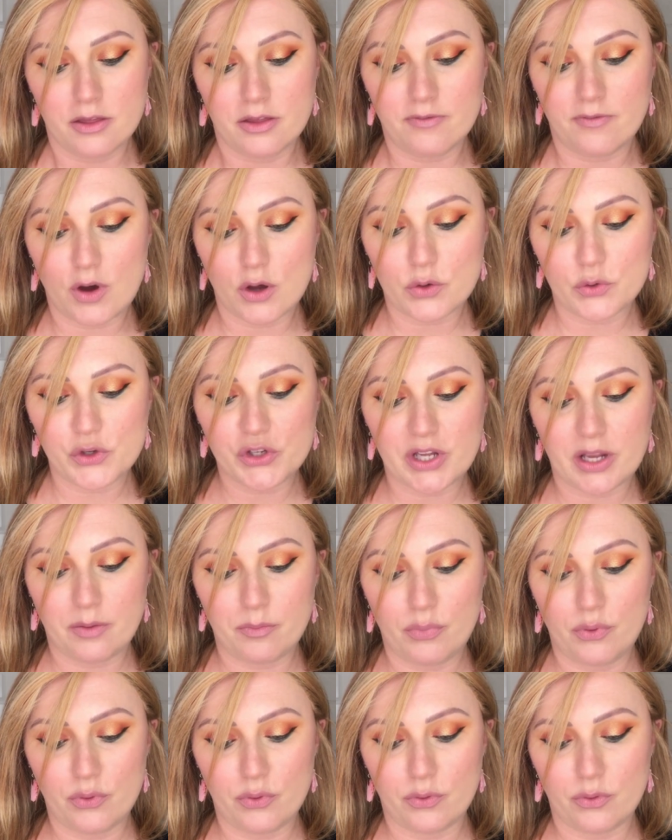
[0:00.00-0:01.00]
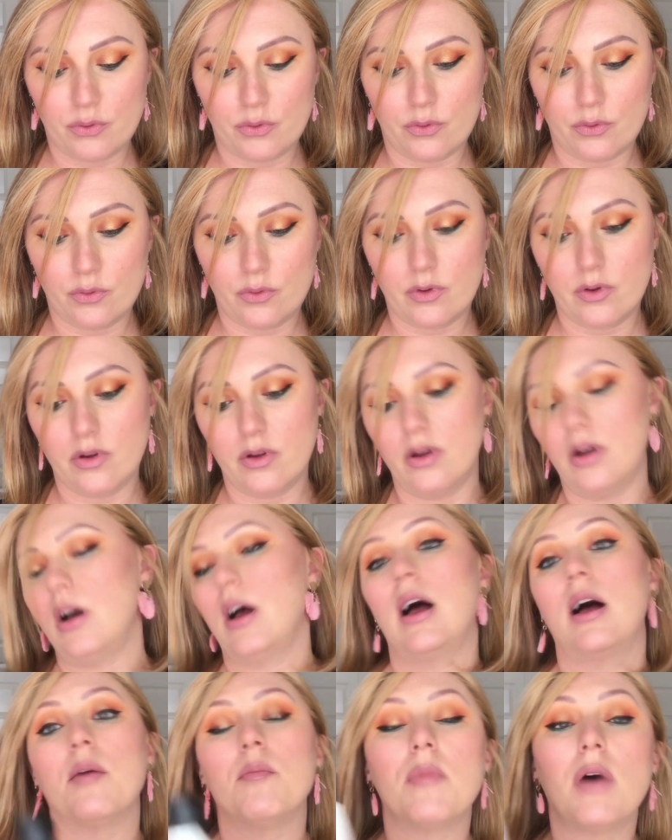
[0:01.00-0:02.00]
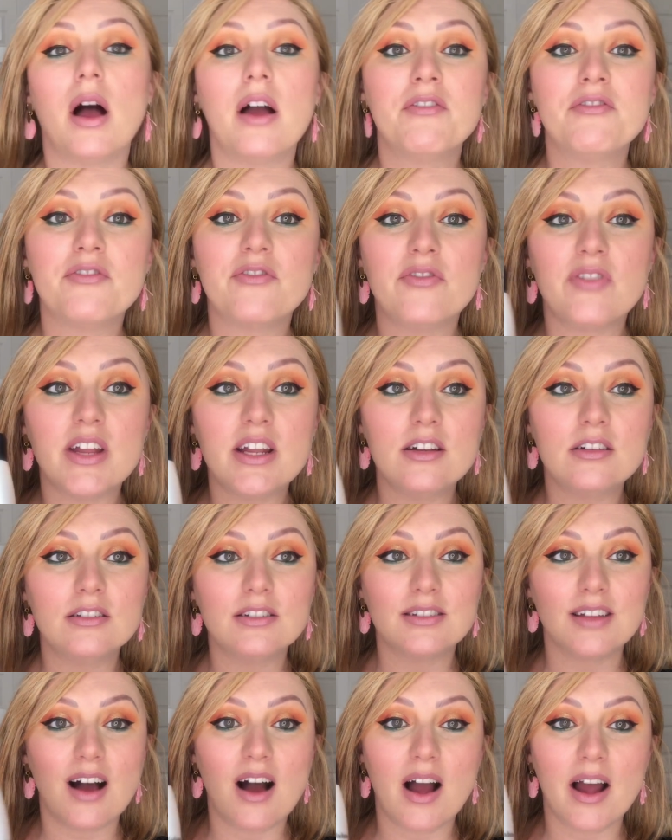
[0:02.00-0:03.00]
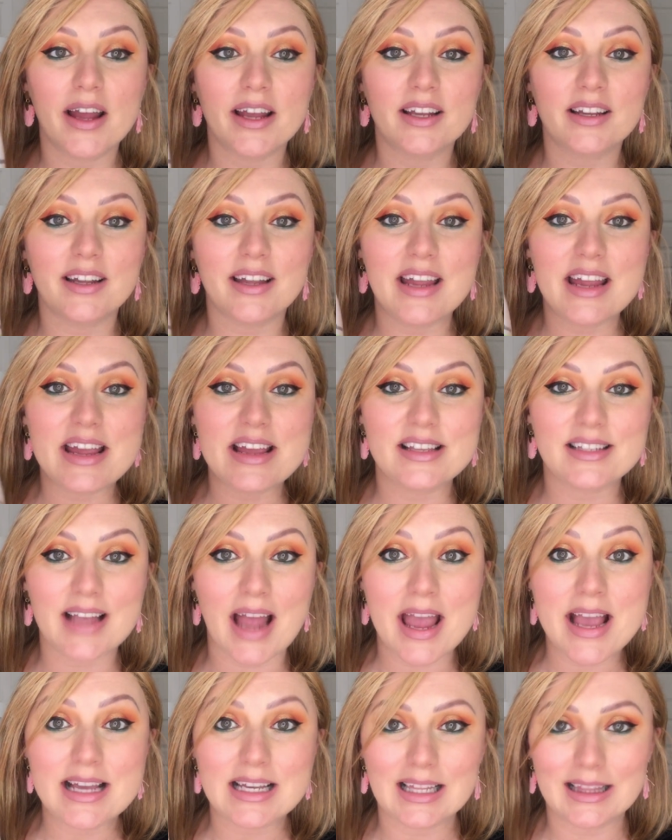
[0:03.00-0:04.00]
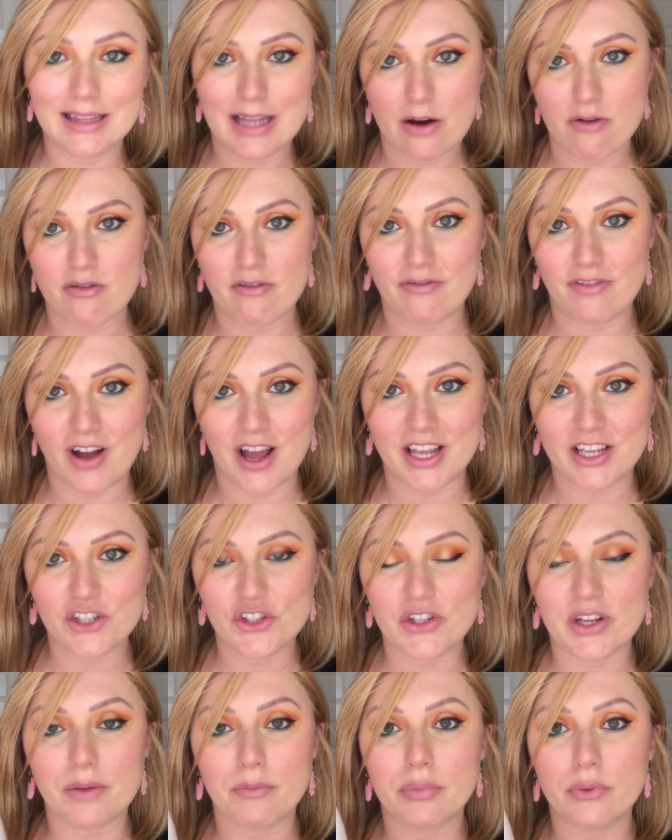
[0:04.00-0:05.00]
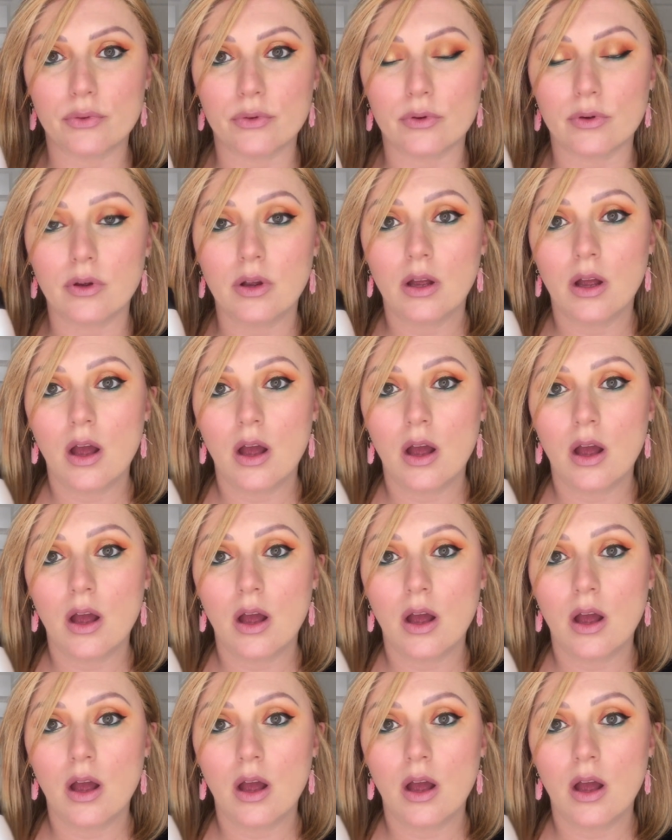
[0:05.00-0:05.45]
the Vital Shampoo I feel like is a clarifying shampoo.